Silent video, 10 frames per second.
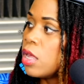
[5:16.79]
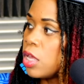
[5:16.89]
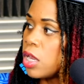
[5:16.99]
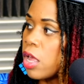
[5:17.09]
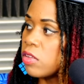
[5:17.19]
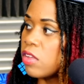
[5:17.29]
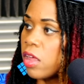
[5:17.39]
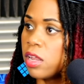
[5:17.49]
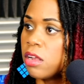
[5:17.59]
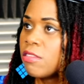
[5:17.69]
You know,
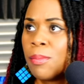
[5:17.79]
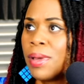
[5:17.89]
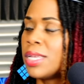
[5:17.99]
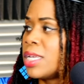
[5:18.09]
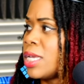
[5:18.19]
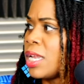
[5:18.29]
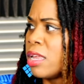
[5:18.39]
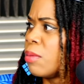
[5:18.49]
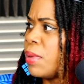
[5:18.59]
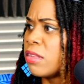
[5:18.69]
so there's a bunch of Jay
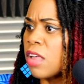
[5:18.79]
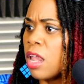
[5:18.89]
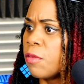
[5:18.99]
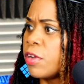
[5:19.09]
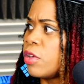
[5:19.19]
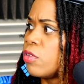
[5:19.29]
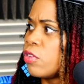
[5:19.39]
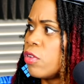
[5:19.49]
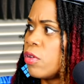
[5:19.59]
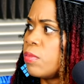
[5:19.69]
Dilla beats all over
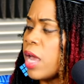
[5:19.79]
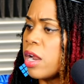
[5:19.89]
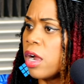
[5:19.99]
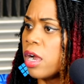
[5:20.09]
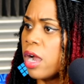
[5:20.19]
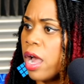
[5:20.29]
YouTube that are